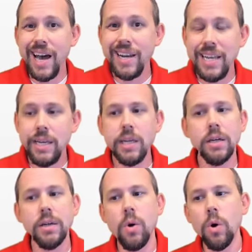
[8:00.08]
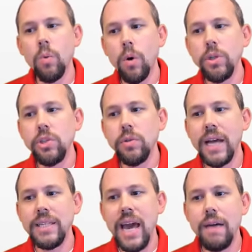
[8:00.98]
not in here or what would you
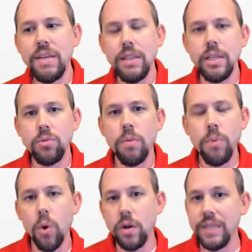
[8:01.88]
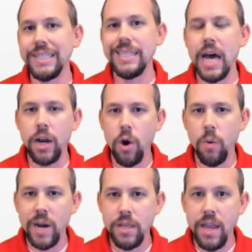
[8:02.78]
like to have in this report that's not
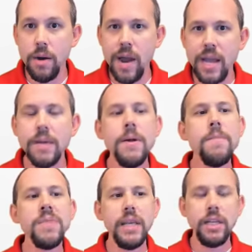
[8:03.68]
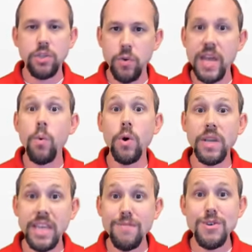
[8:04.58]
already there, right? And so they will
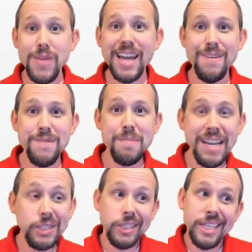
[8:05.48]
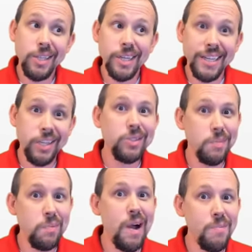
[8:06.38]
give you that information and say, look, here's the
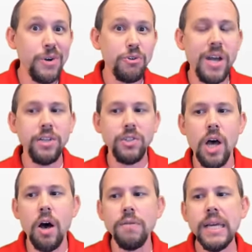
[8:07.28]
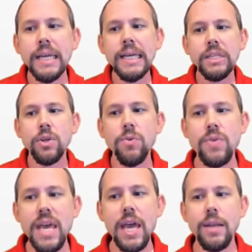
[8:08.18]
problem we're trying to solve. So
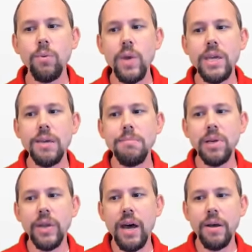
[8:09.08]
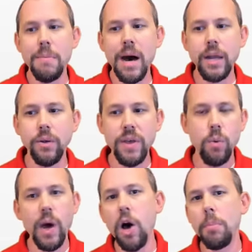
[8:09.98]
then we can build out a model that
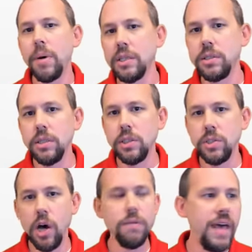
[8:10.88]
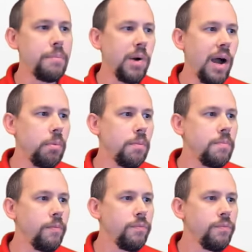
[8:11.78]
will help us to solve that problem.